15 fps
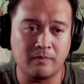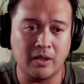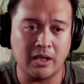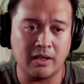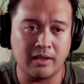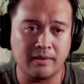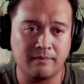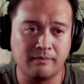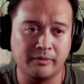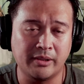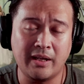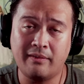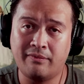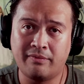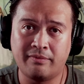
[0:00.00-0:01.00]
uh,
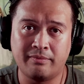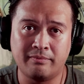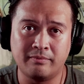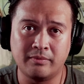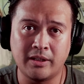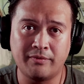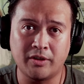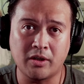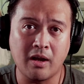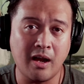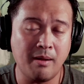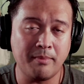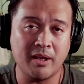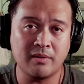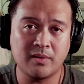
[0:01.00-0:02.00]
leave leave your
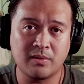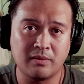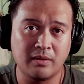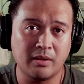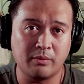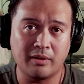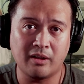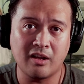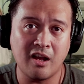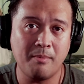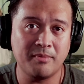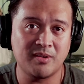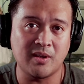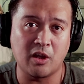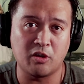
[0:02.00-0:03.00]
comments, you know, in the
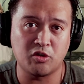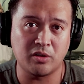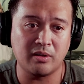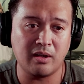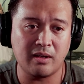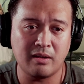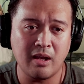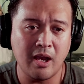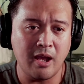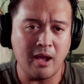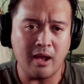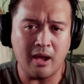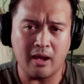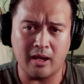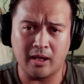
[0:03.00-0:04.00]
comment section, and
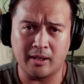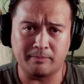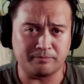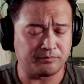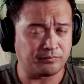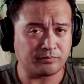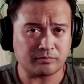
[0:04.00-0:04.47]
um,